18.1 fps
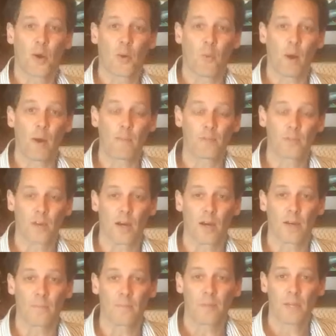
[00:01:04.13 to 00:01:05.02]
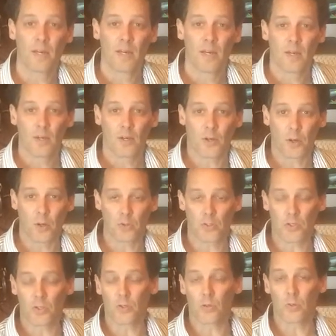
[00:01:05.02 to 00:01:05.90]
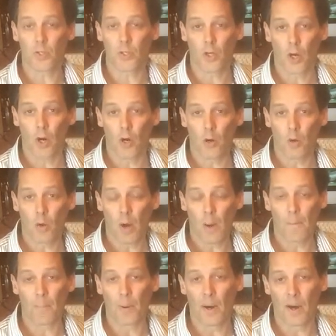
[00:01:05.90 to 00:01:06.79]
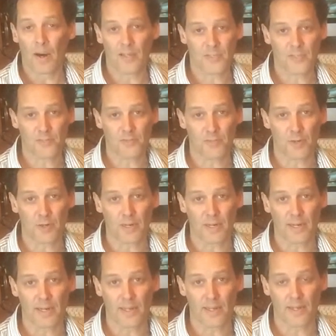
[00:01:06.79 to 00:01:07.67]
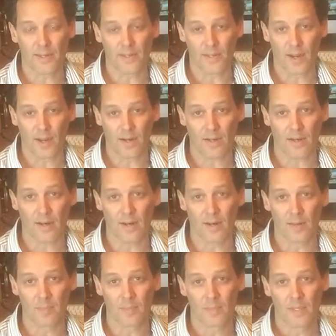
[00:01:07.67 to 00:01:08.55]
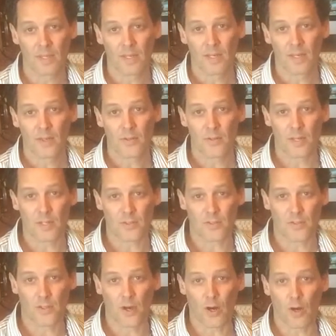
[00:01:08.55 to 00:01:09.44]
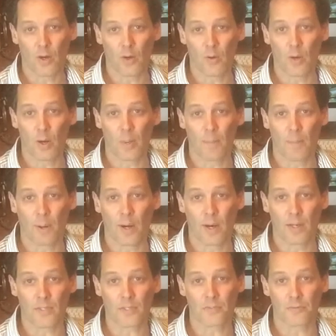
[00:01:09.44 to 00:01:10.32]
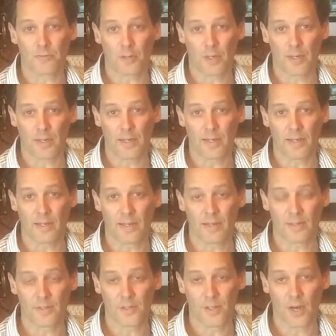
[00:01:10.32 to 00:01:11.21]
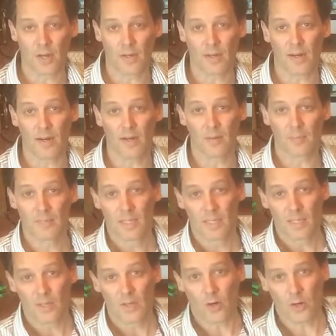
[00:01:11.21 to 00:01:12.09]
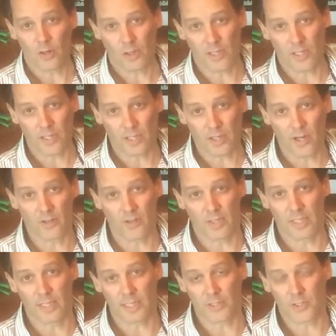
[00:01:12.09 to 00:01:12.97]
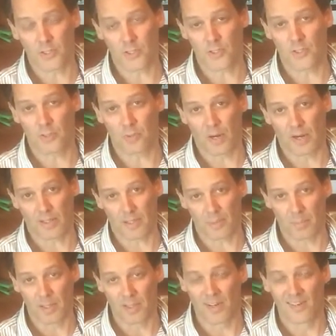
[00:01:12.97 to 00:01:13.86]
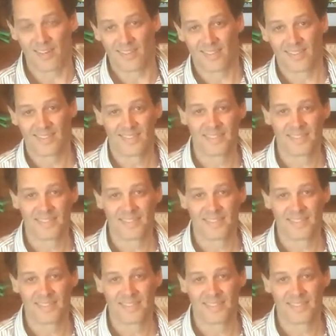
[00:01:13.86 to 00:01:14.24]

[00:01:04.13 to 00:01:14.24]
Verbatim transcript: our website, go to gobossfree.com. That's gobossfree.com or click on the link just directly below.